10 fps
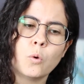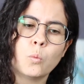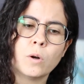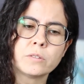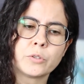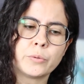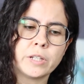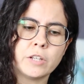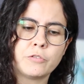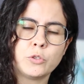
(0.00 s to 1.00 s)
wondering
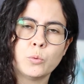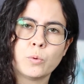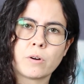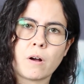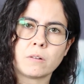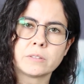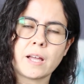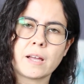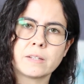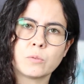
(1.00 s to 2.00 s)
if you were all that,